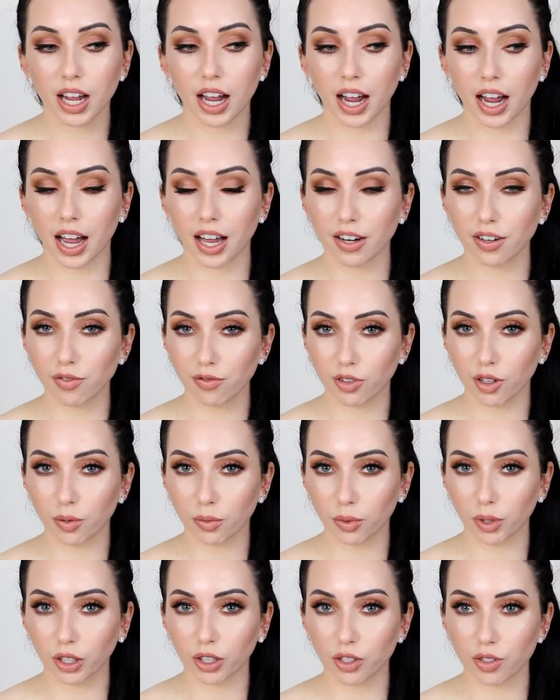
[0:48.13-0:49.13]
I hadn't
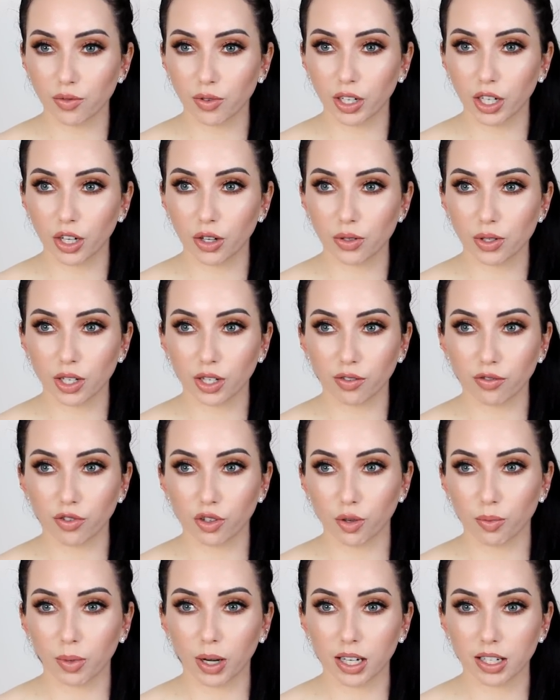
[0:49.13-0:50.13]
filmed one of those videos in a
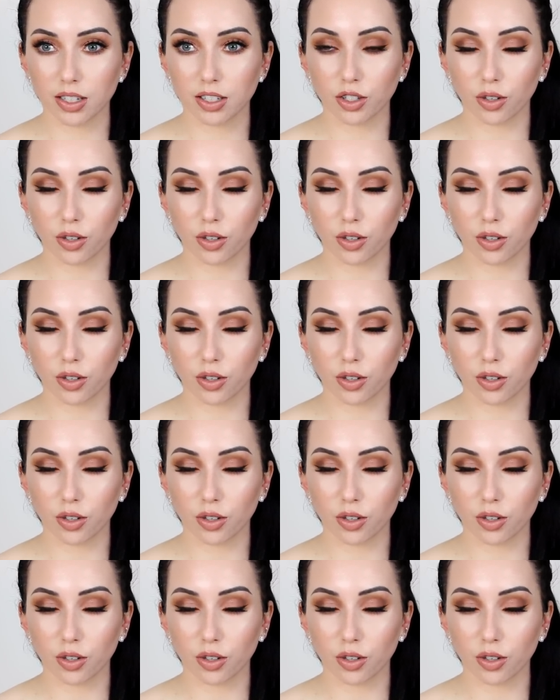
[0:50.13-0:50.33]
few months,